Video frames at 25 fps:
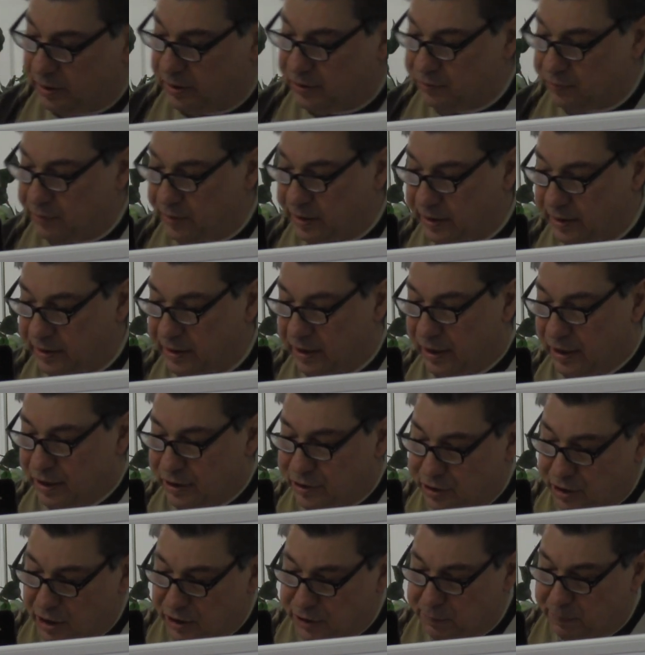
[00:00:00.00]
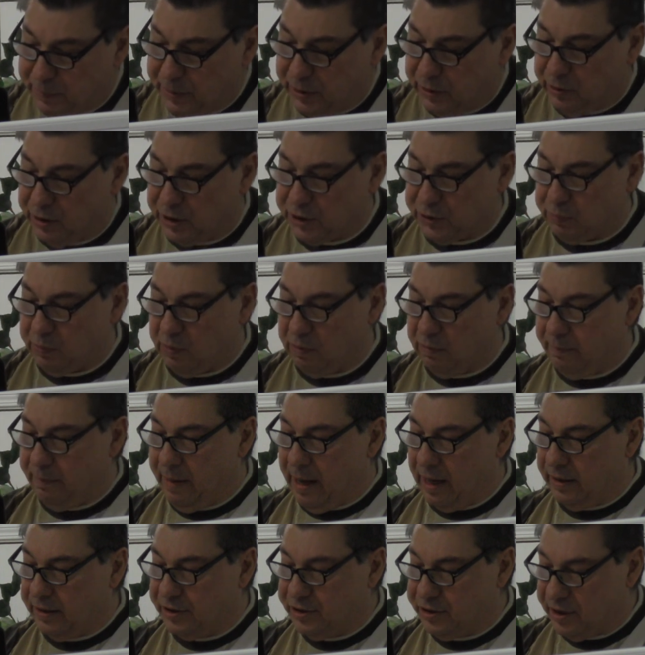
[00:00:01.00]
our drinking just because we were
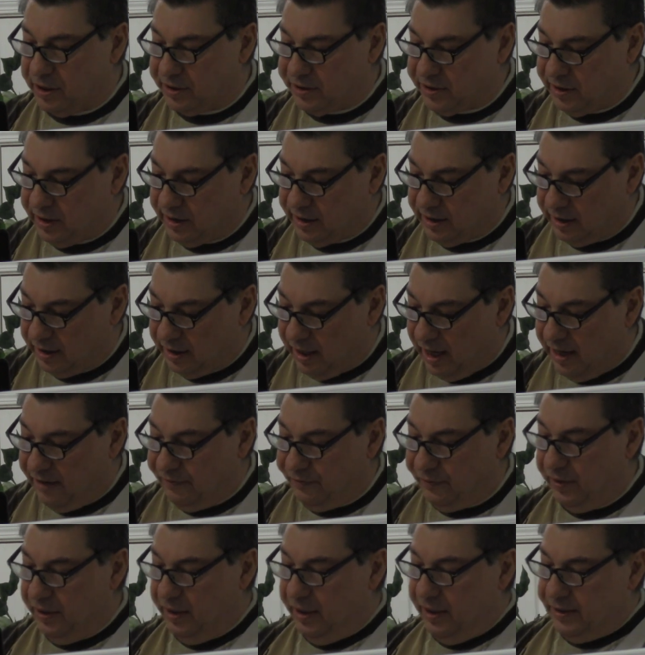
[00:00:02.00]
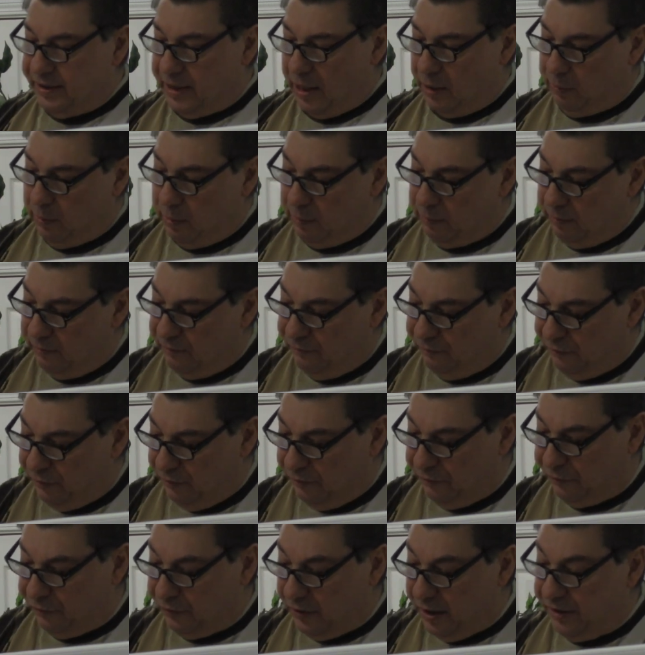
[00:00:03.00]
maladjusted to life, that we were in
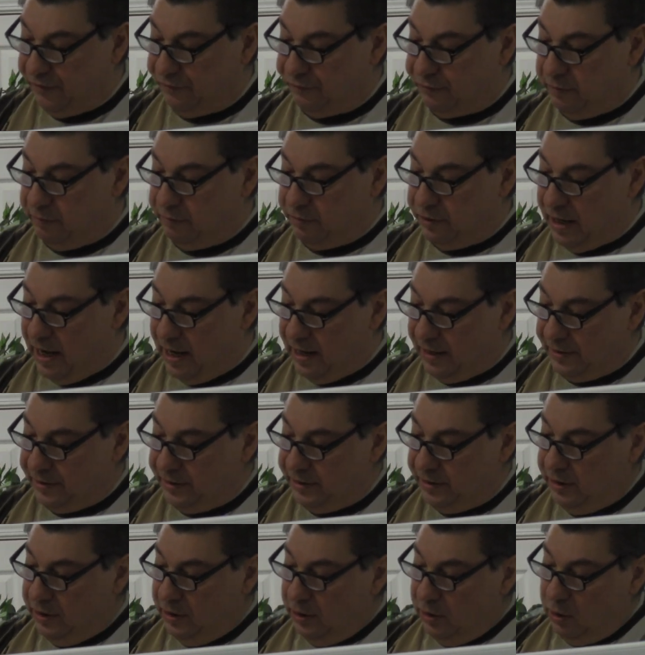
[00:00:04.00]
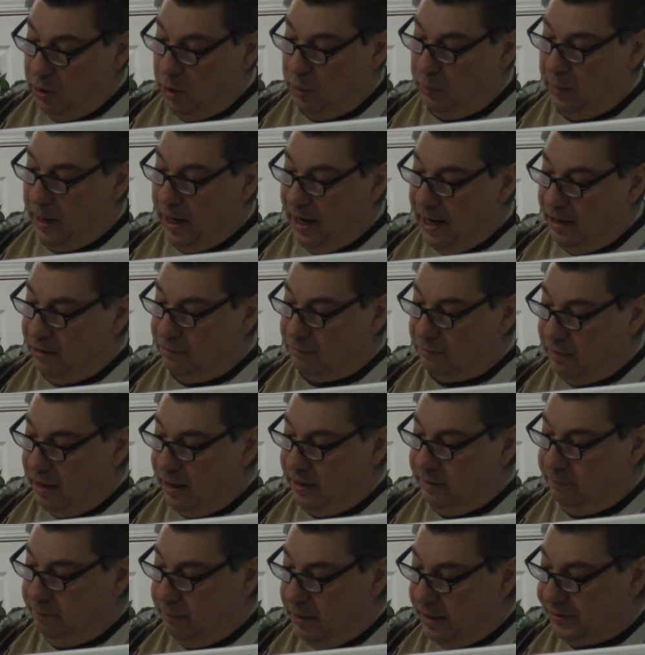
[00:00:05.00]
full flight from reality, or were
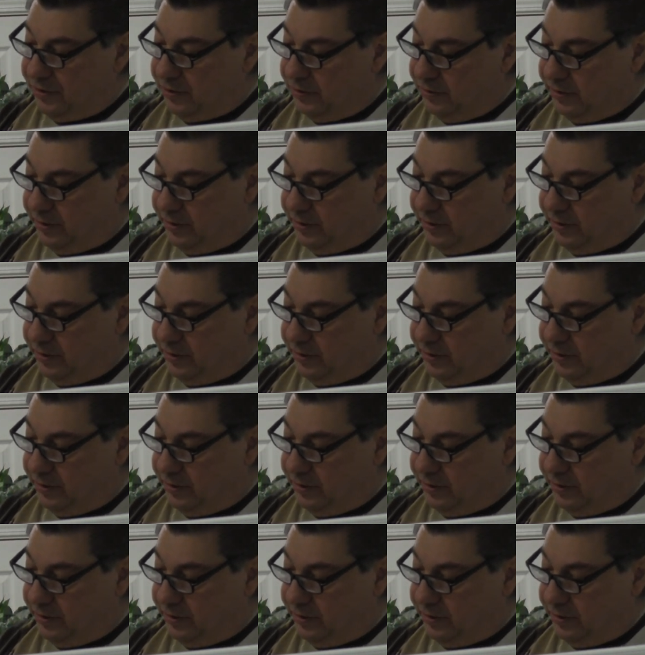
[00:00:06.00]
outright mental